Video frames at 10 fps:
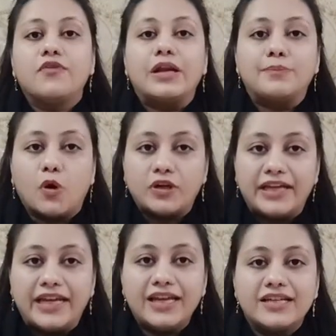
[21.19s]
When a
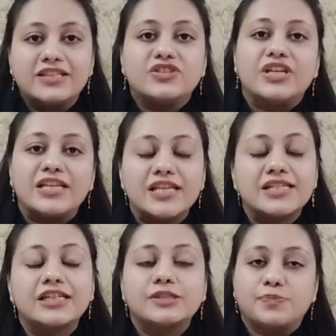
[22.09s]
body
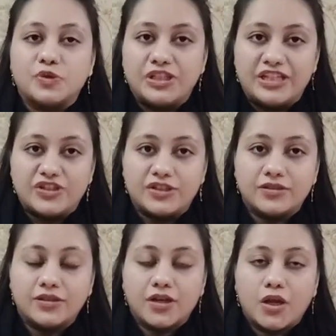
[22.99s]
changes its
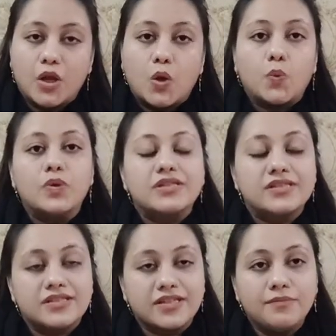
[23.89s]
position
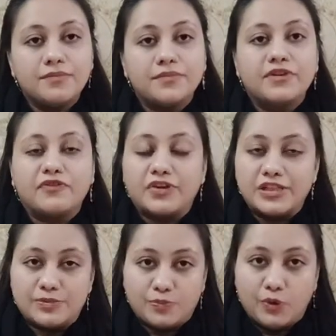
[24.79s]
with some
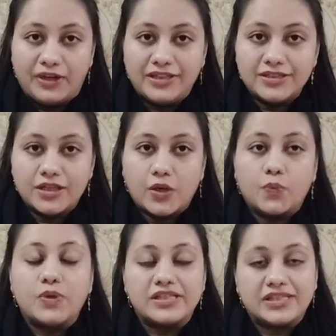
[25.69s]
reference point,
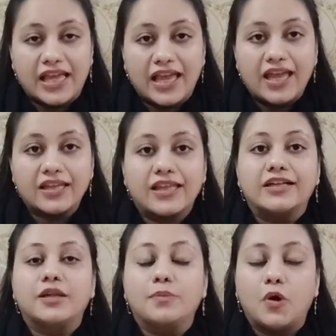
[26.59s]
we say
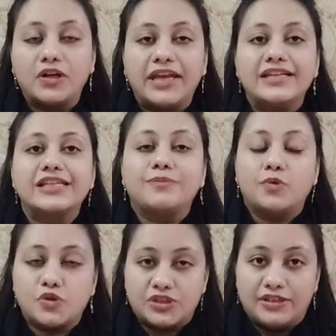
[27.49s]
that the body is
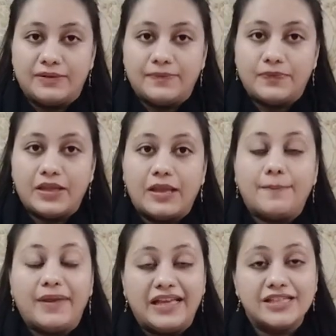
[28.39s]
in motion.
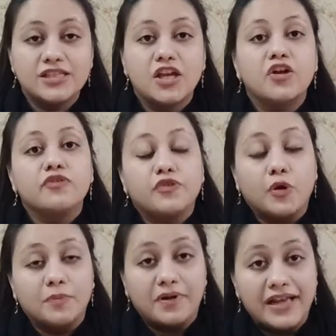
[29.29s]
Means
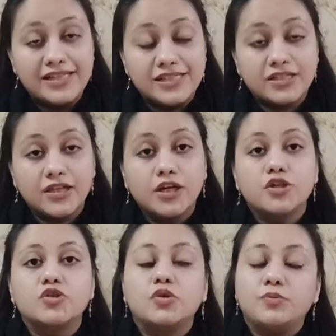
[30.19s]
from rest
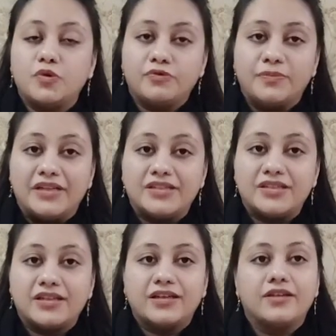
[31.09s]
to
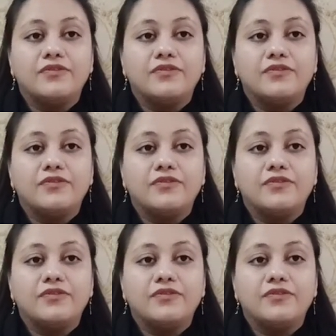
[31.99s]
movement.